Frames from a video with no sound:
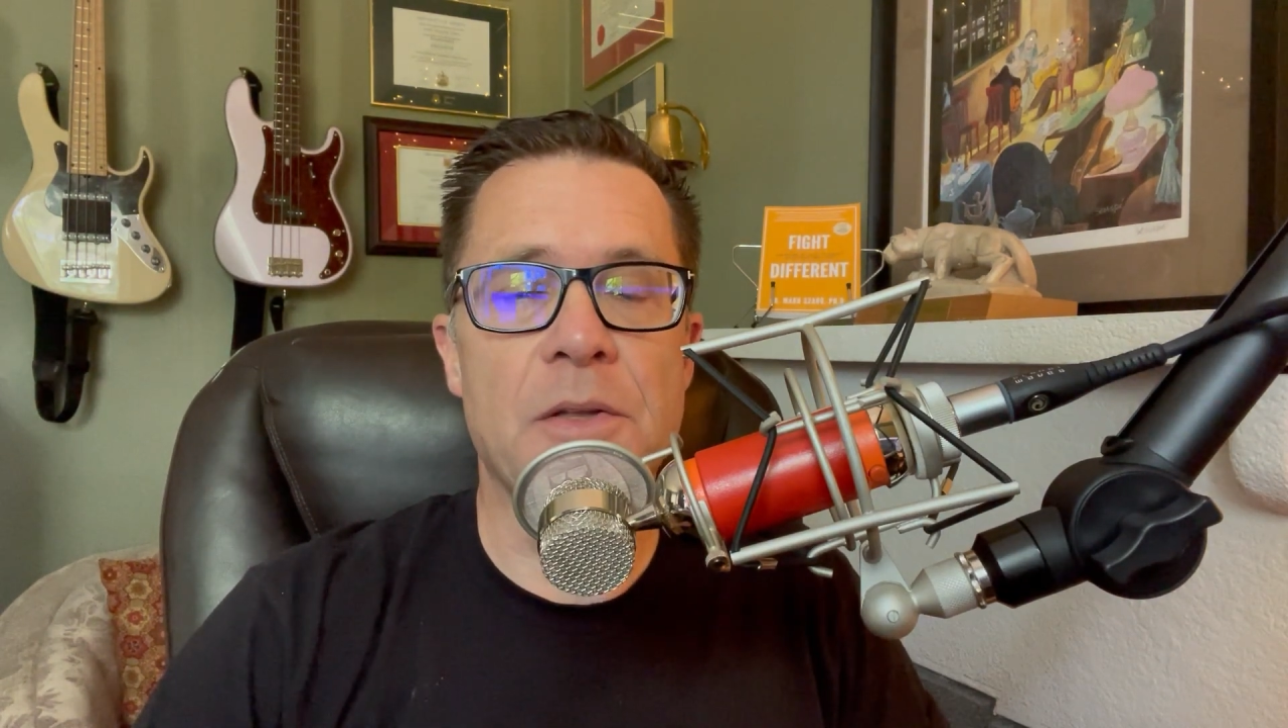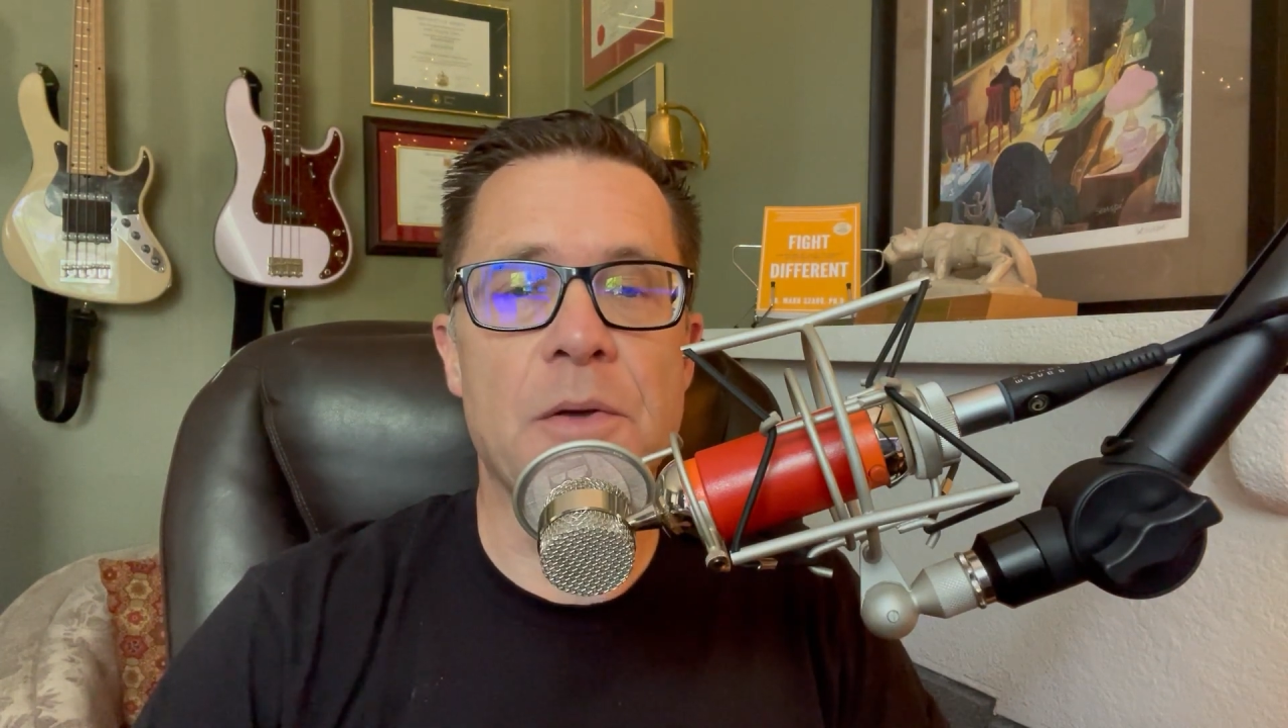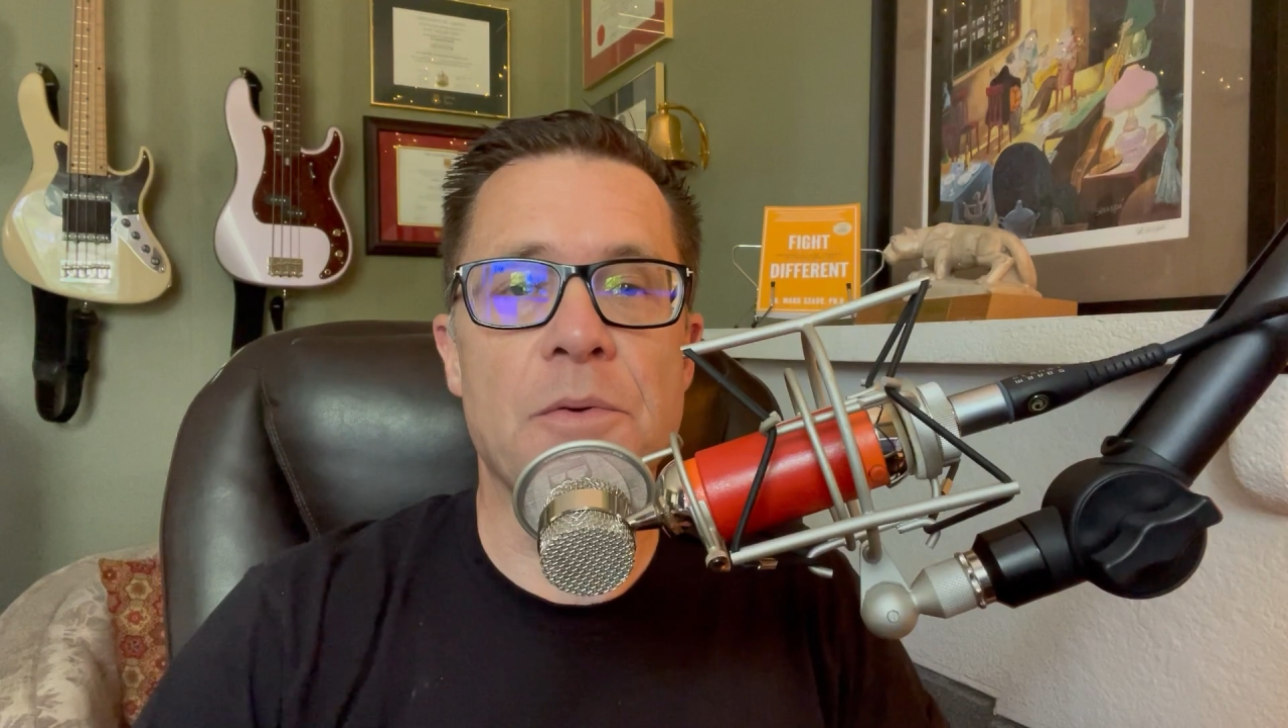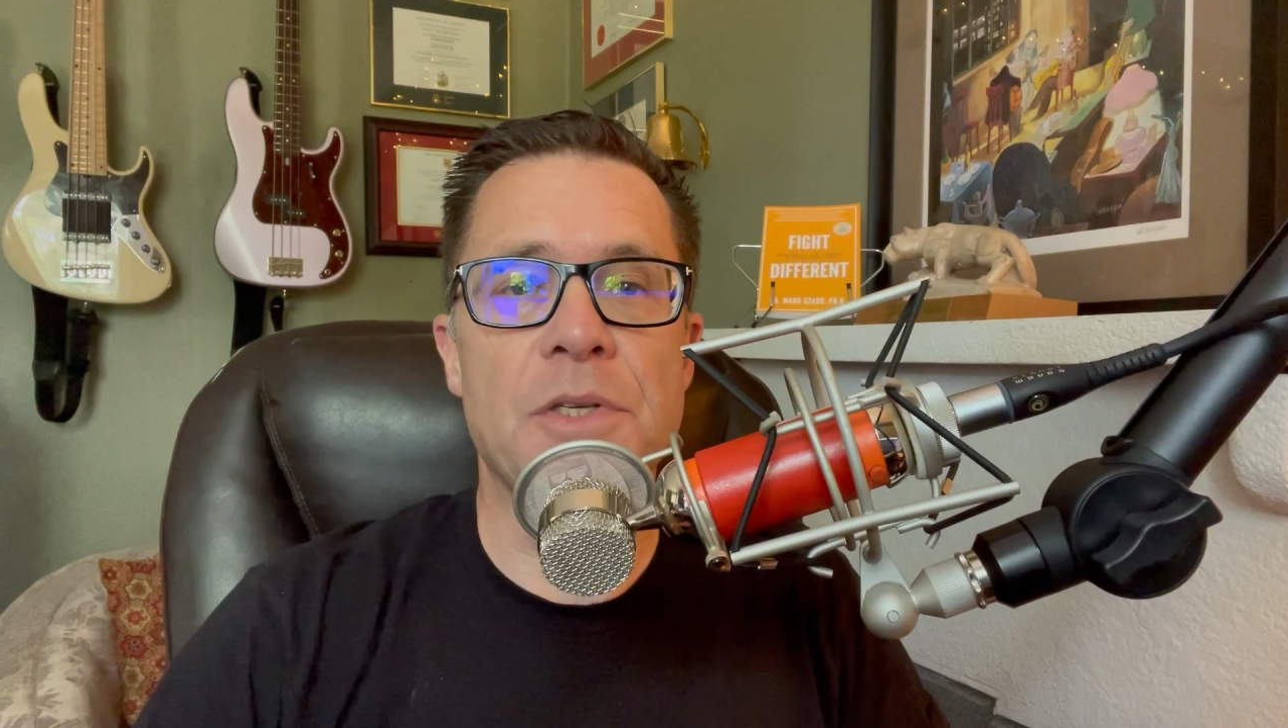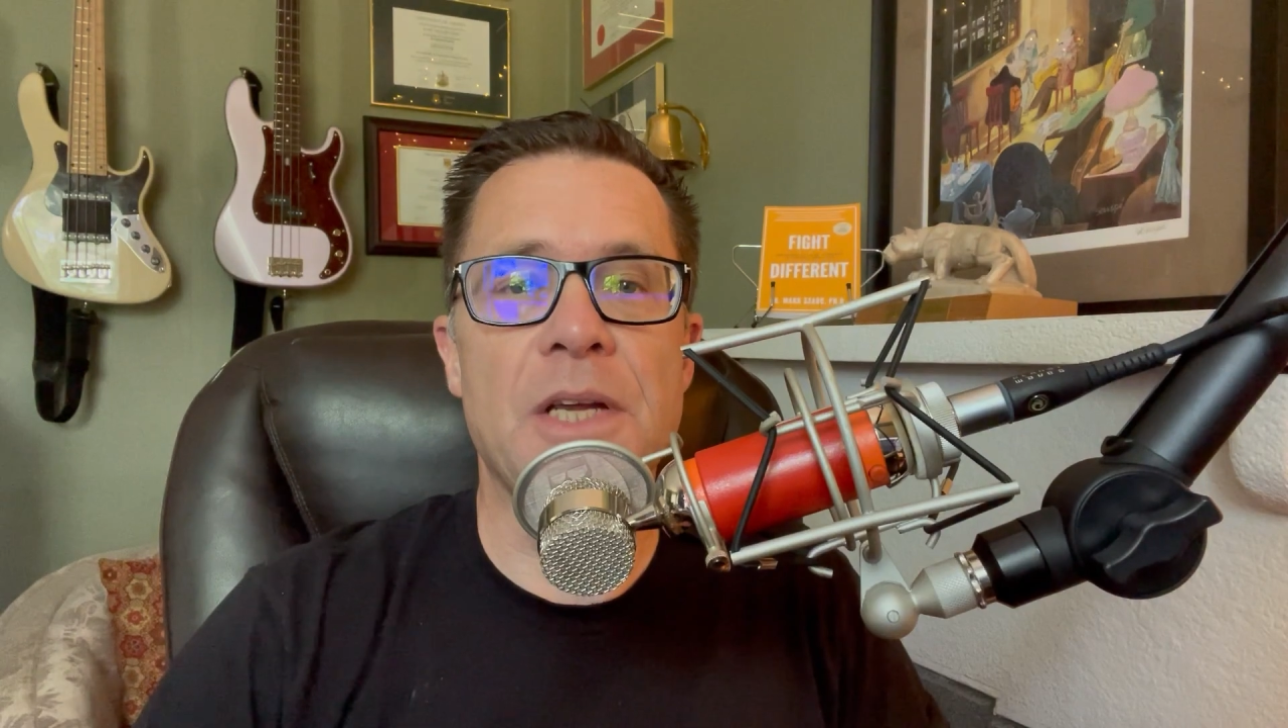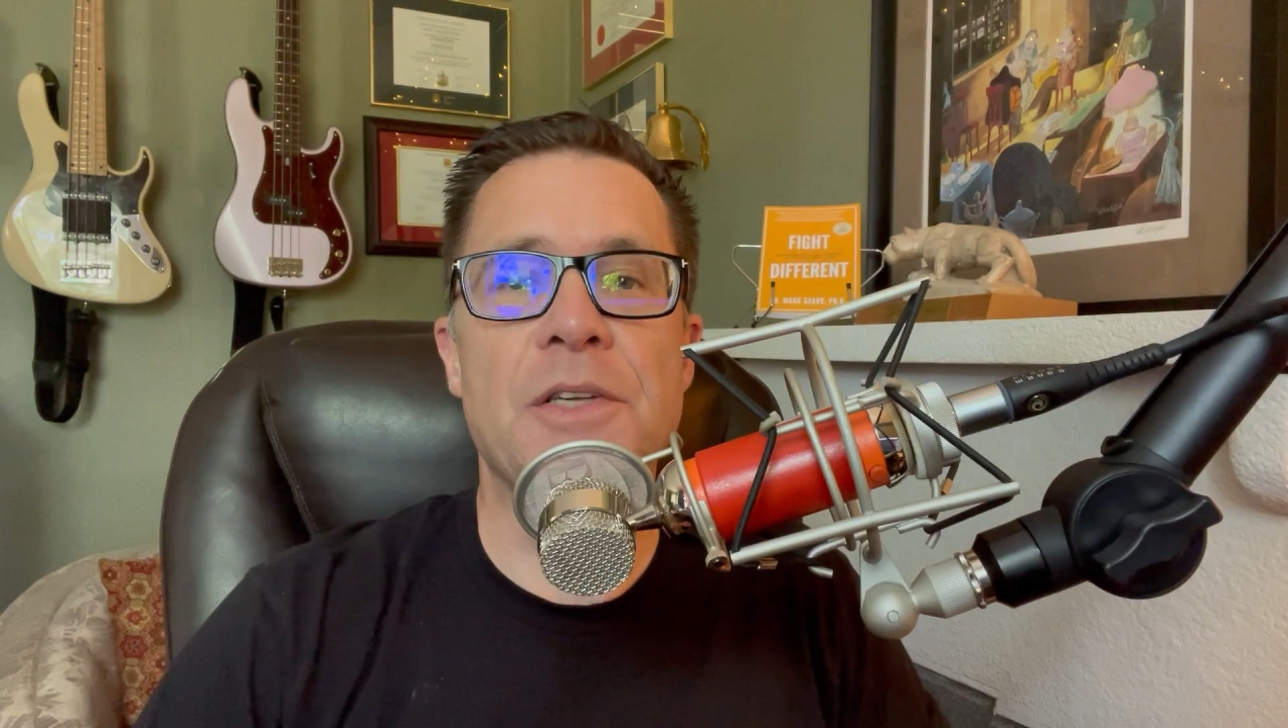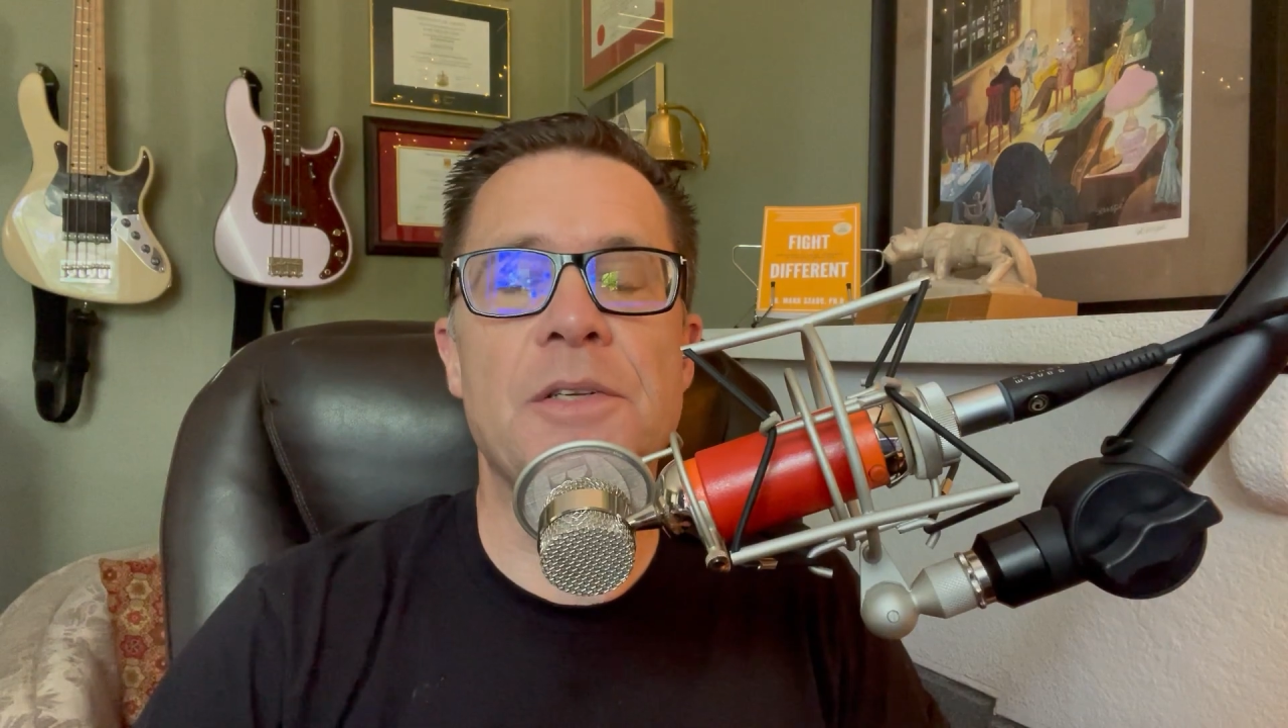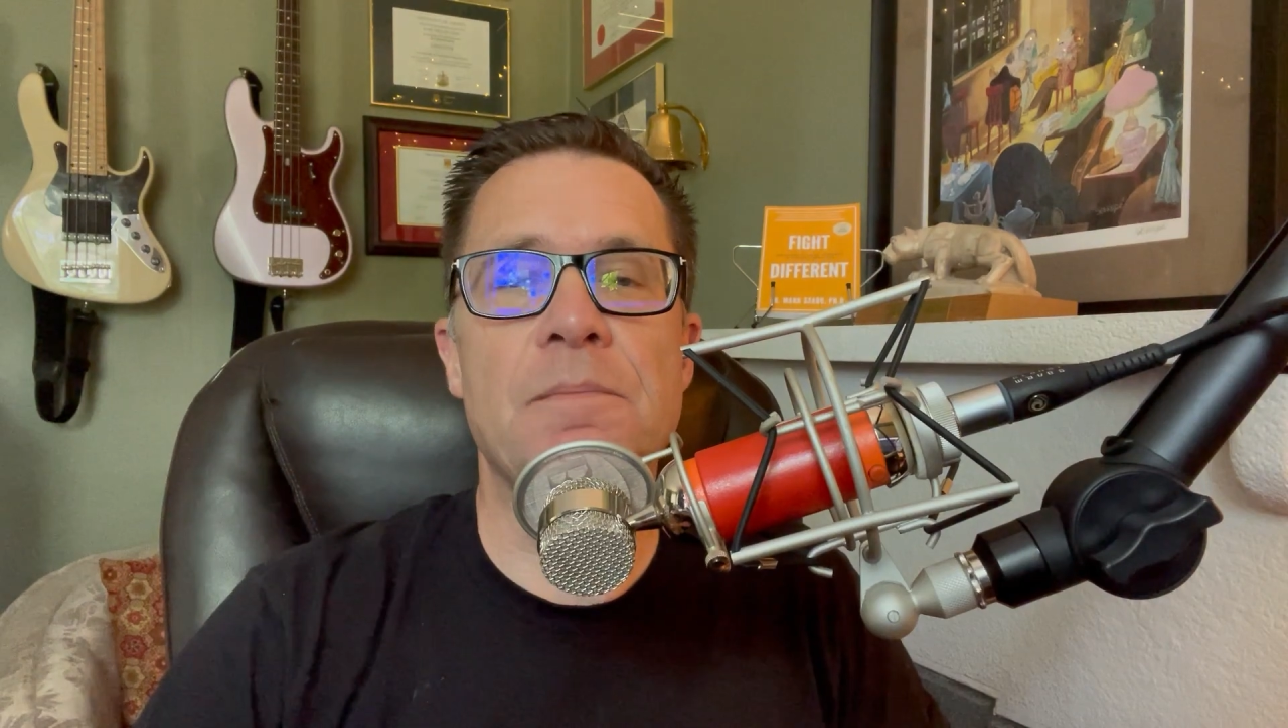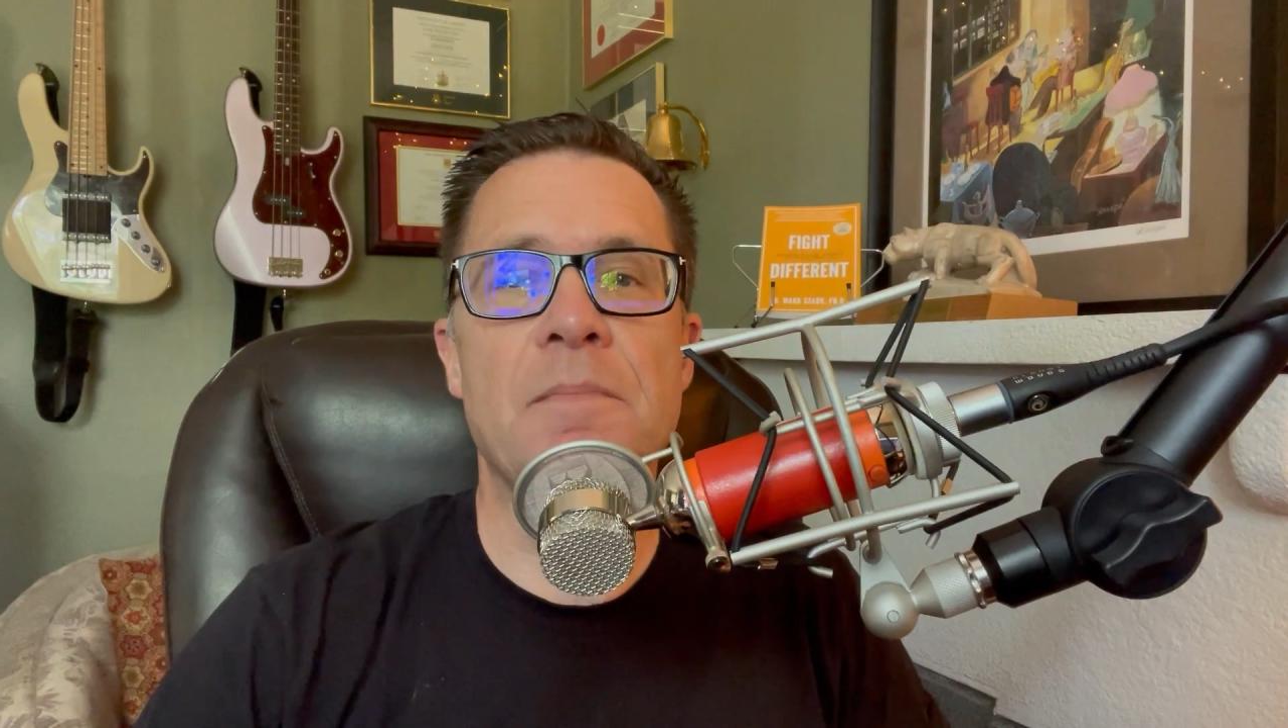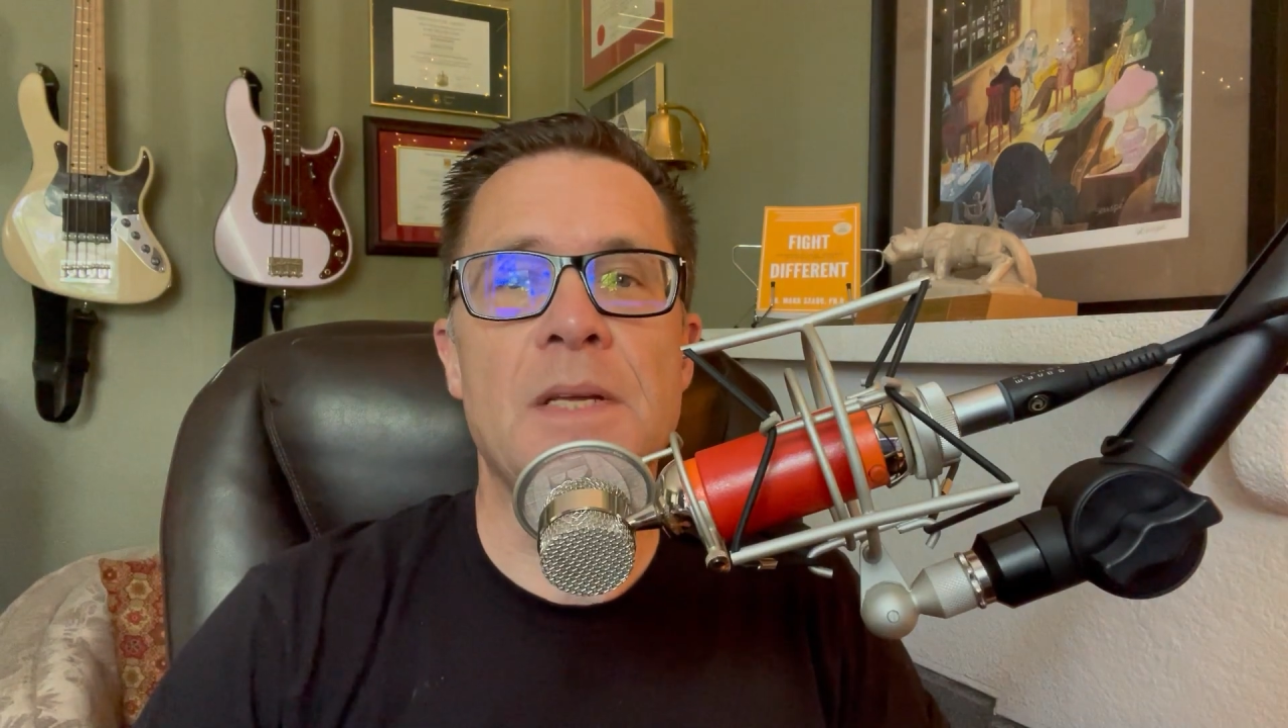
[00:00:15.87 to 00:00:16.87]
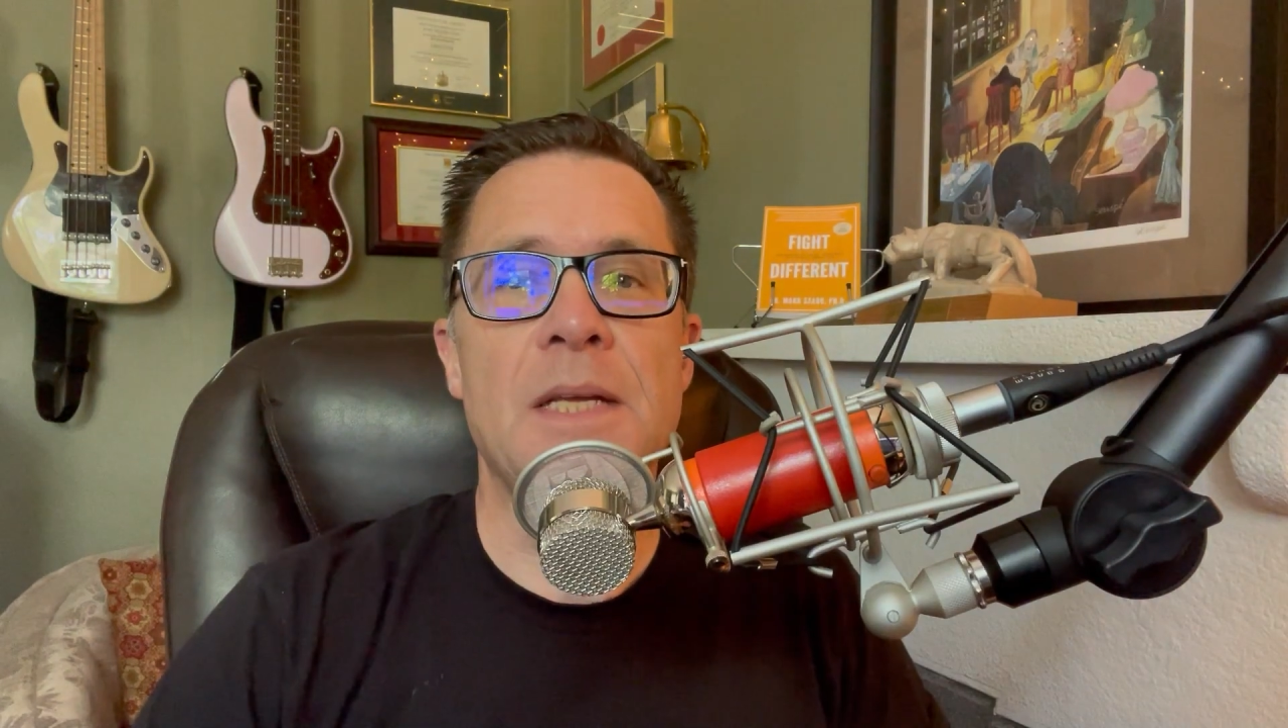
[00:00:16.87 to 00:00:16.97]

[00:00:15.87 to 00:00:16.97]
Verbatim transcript: negotiation.